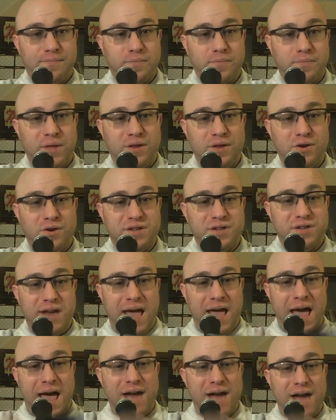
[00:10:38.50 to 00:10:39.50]
And there's an
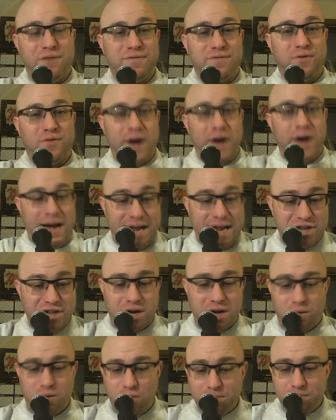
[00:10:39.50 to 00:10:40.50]
ad for
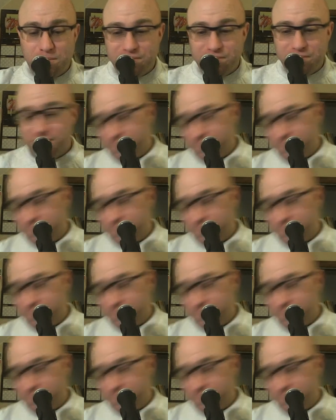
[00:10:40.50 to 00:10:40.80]
NHL. Whoop.